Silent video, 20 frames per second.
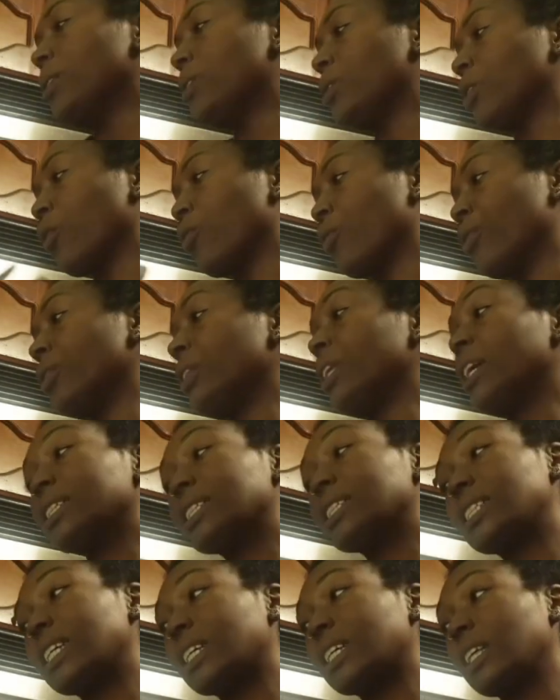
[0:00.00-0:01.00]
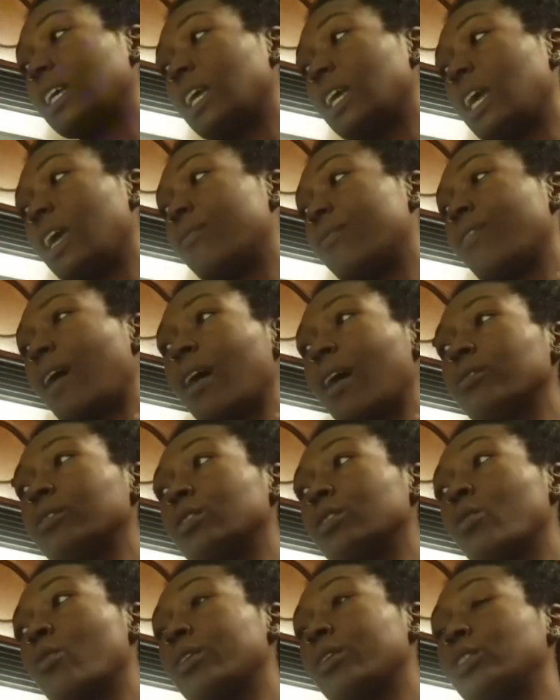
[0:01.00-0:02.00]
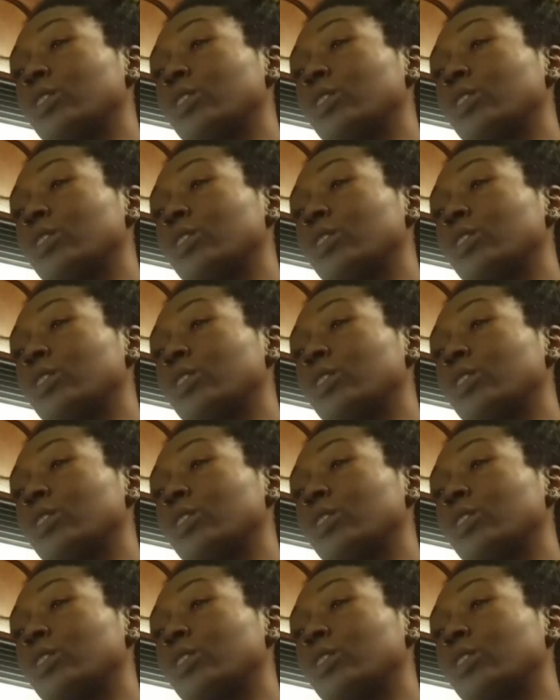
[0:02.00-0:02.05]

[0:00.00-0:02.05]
So realistically, if I was going